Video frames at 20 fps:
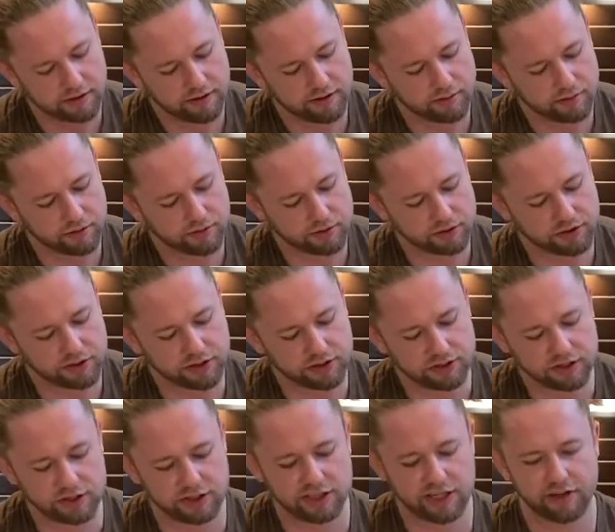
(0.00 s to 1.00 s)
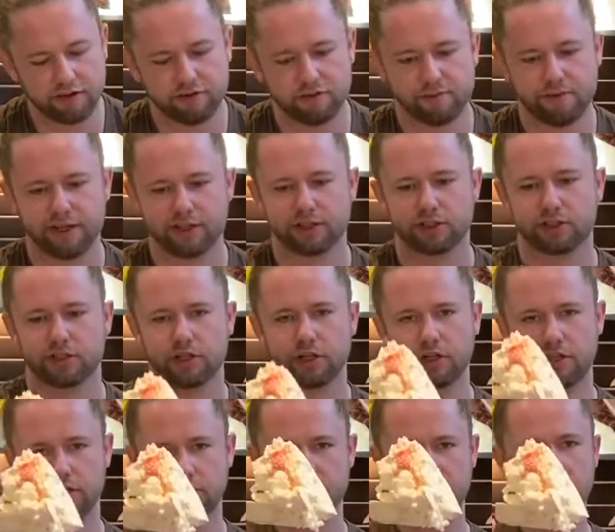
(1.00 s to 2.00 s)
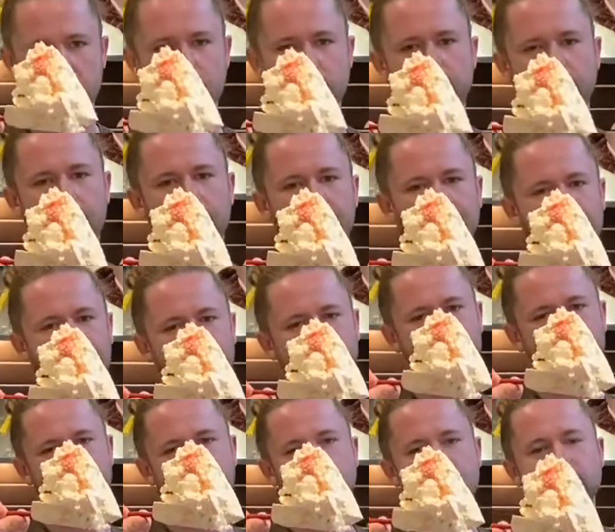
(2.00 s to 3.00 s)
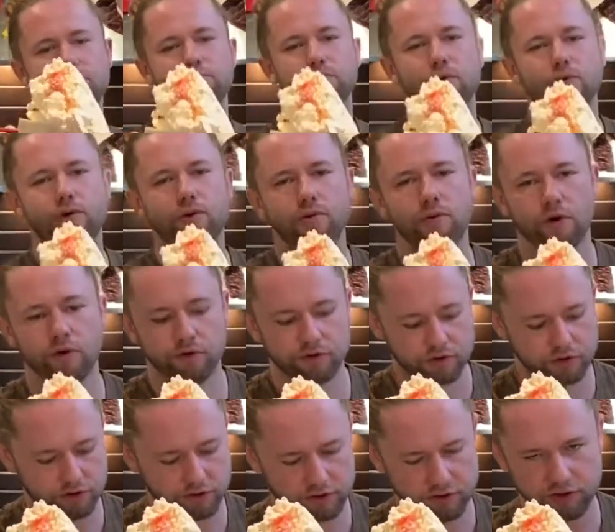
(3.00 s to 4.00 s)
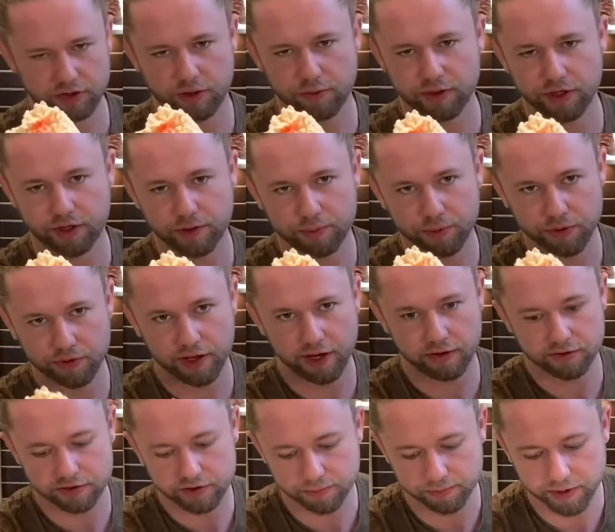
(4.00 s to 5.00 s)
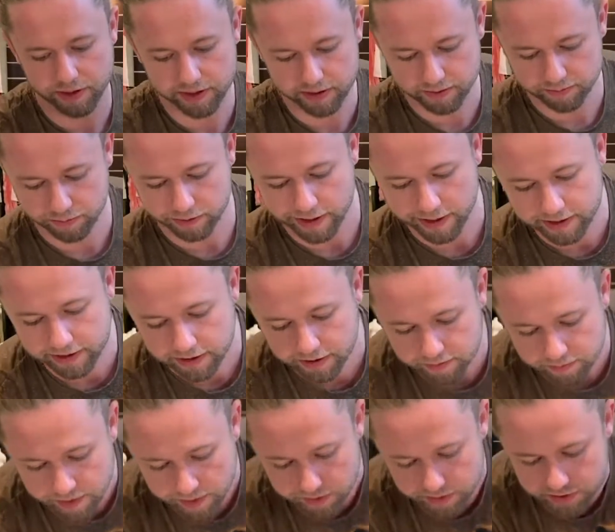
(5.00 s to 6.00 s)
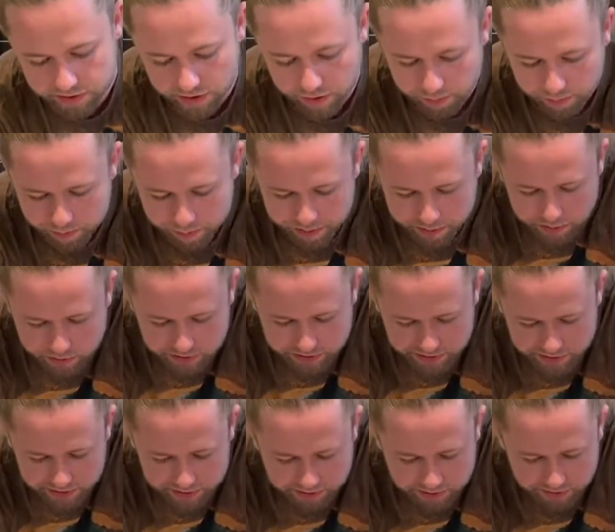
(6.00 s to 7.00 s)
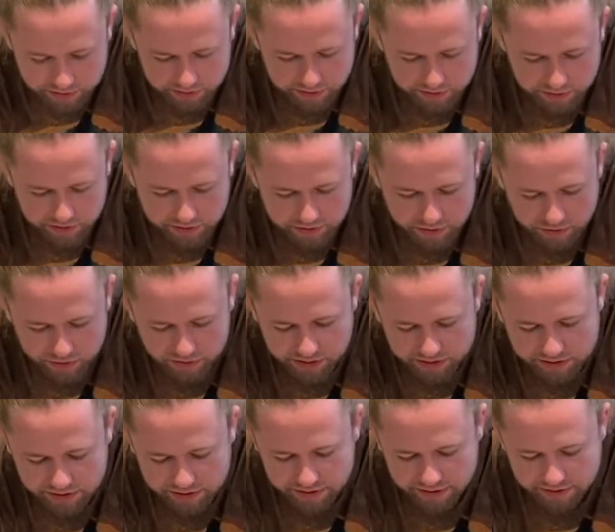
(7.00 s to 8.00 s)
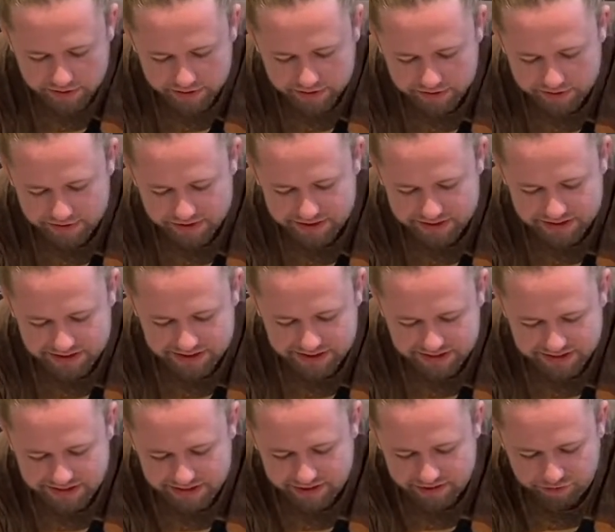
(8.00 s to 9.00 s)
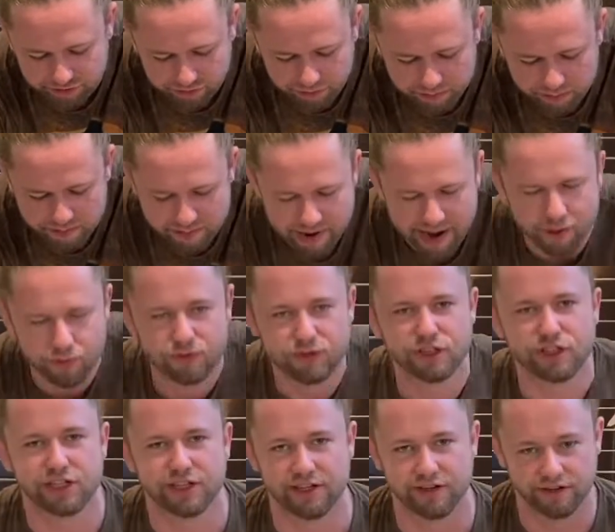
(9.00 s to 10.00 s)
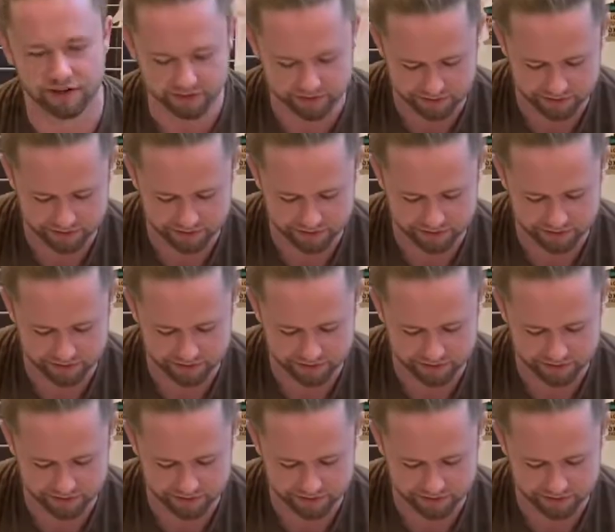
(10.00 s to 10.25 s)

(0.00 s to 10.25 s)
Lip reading: but also stiff mixture. And that is what we want. So we're going to put that onto the plate and start building quite a stiff mountain.